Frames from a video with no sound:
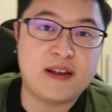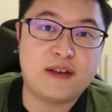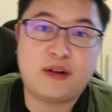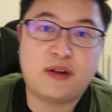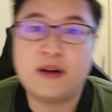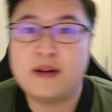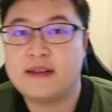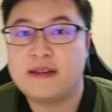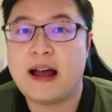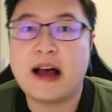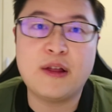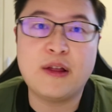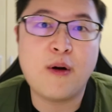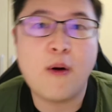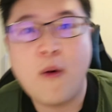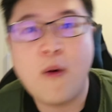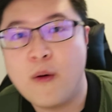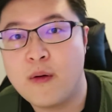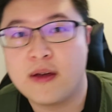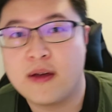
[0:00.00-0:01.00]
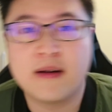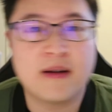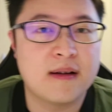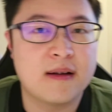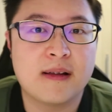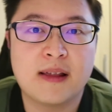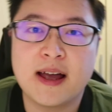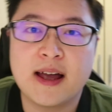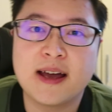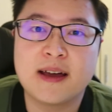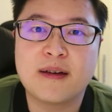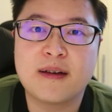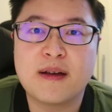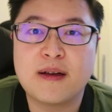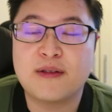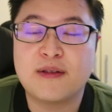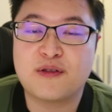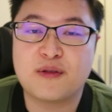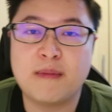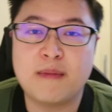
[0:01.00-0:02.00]
I try to download all the like
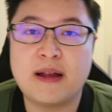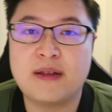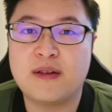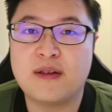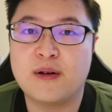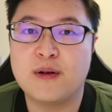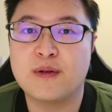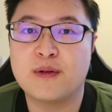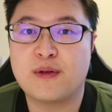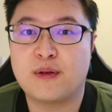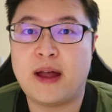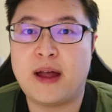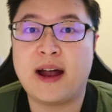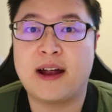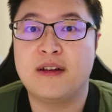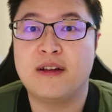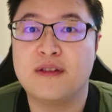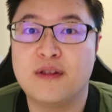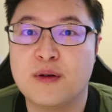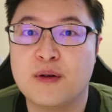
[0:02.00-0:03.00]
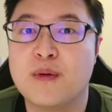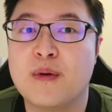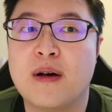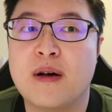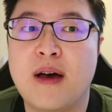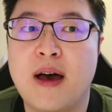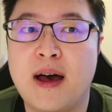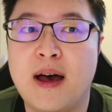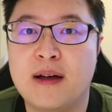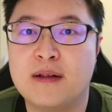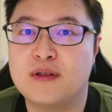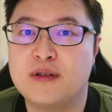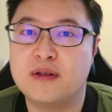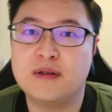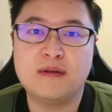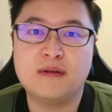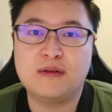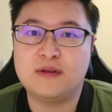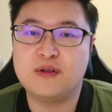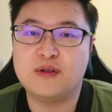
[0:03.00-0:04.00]
instrumentals so that I can do
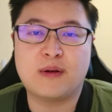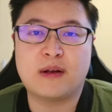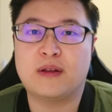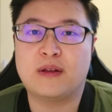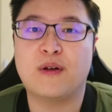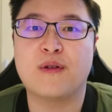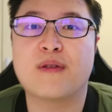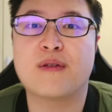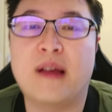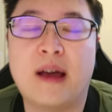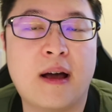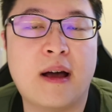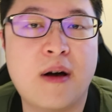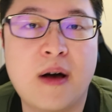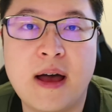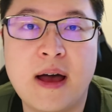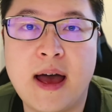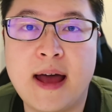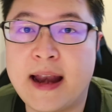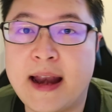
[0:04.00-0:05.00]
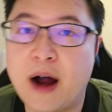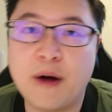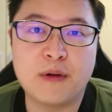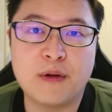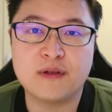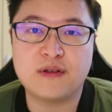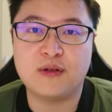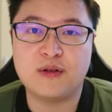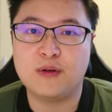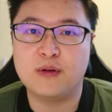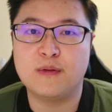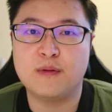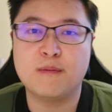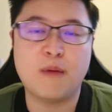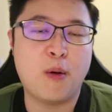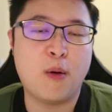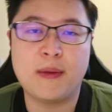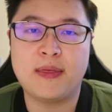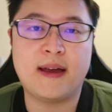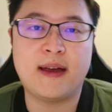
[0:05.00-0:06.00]
during those like an hour or two
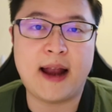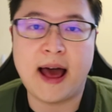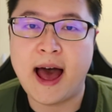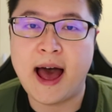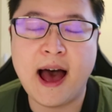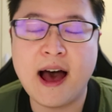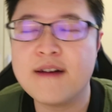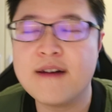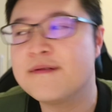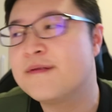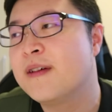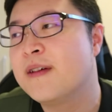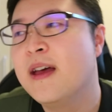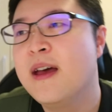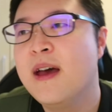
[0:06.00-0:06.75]
moment that I have.